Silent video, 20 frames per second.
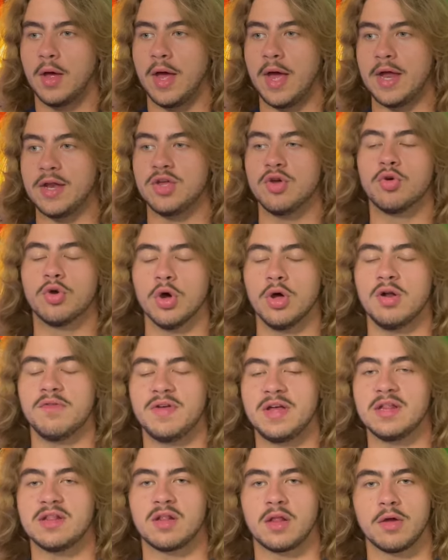and you could have
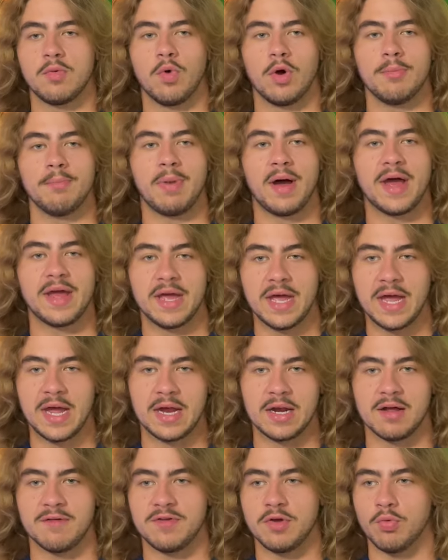easily won by
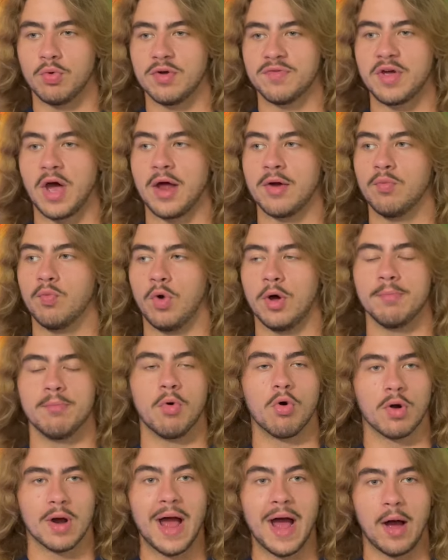8 if you would have gotten one
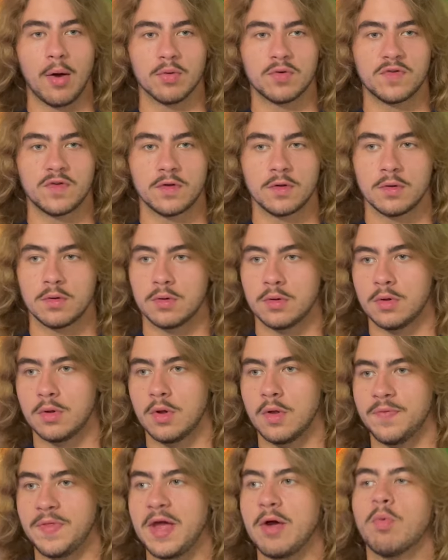more out.
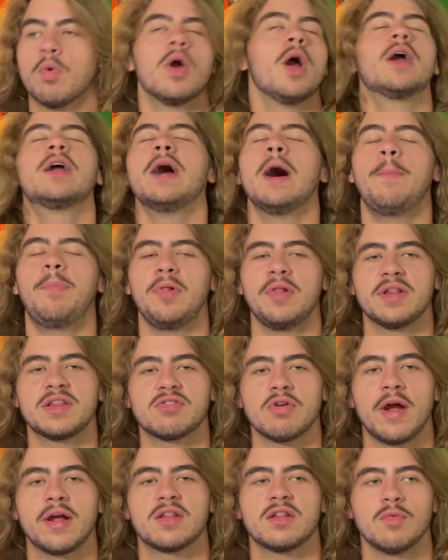They were a couple of
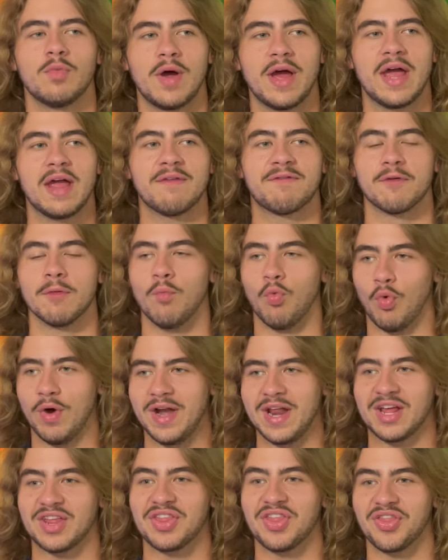strikes away from
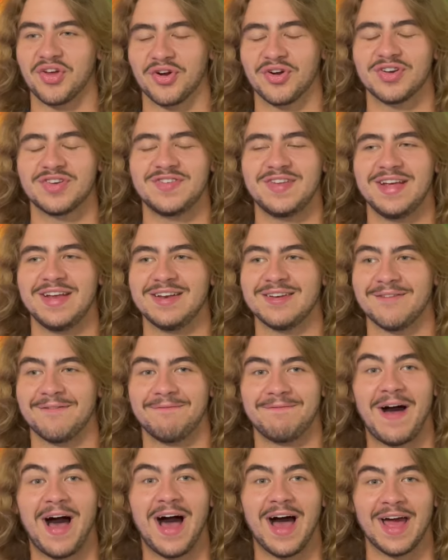winning
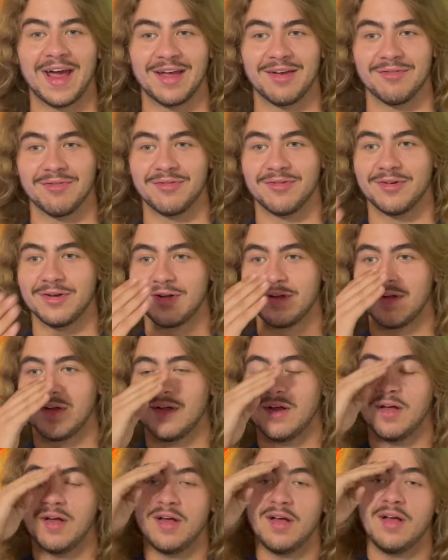13-5.
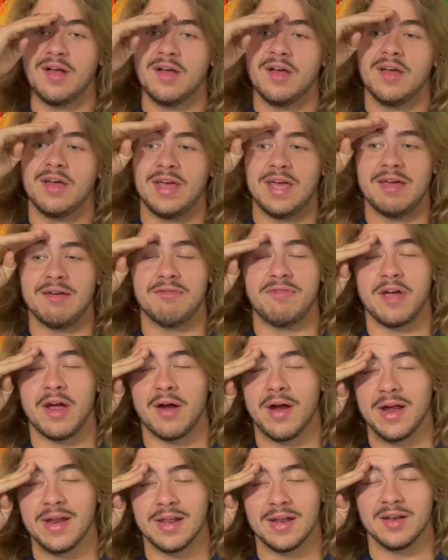It
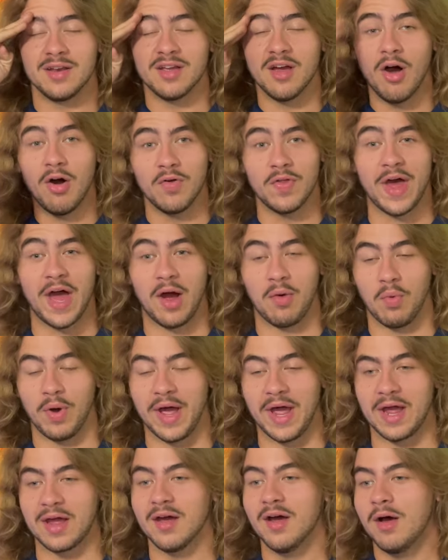very didn't go that
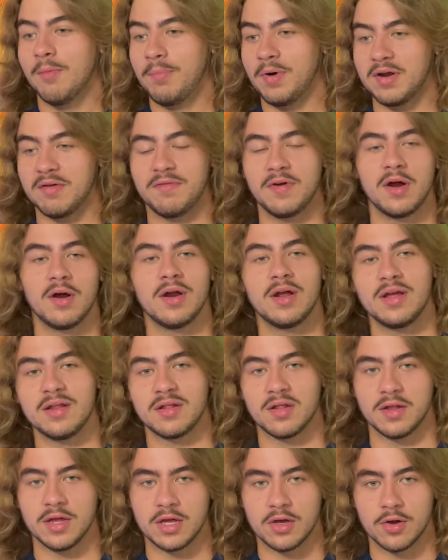way, but it very
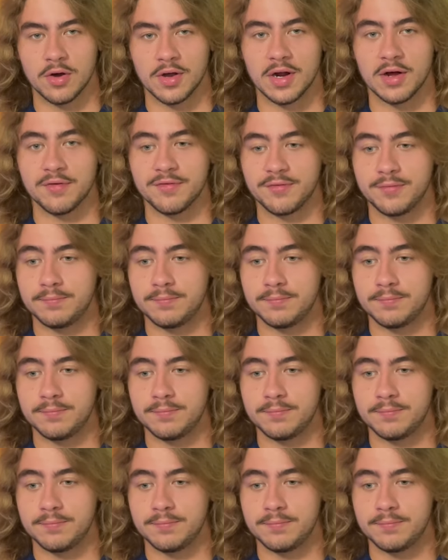easily could have.